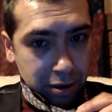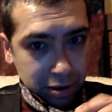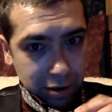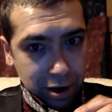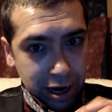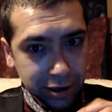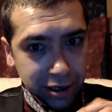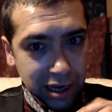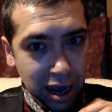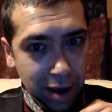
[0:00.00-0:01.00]
all right, to
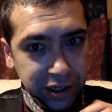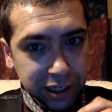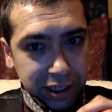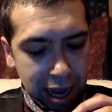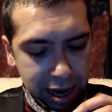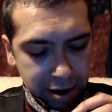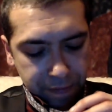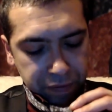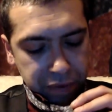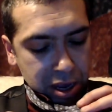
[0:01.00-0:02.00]
the opposite side.
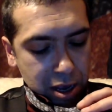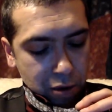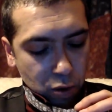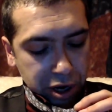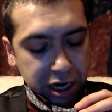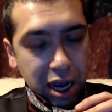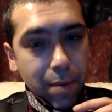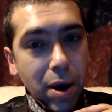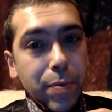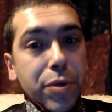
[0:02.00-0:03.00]
We're going to come
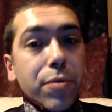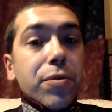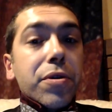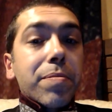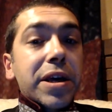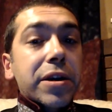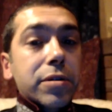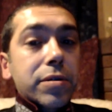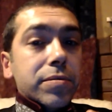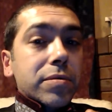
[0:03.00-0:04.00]
up through the middle
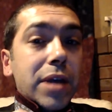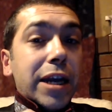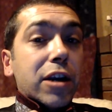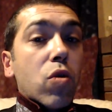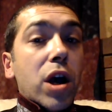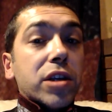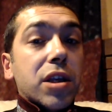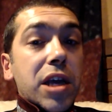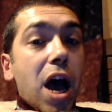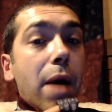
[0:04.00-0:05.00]
and across to
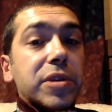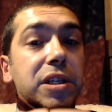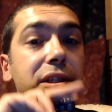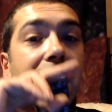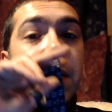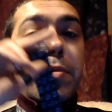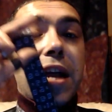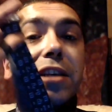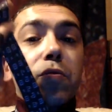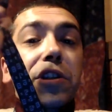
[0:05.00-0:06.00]
the opposite side, but as we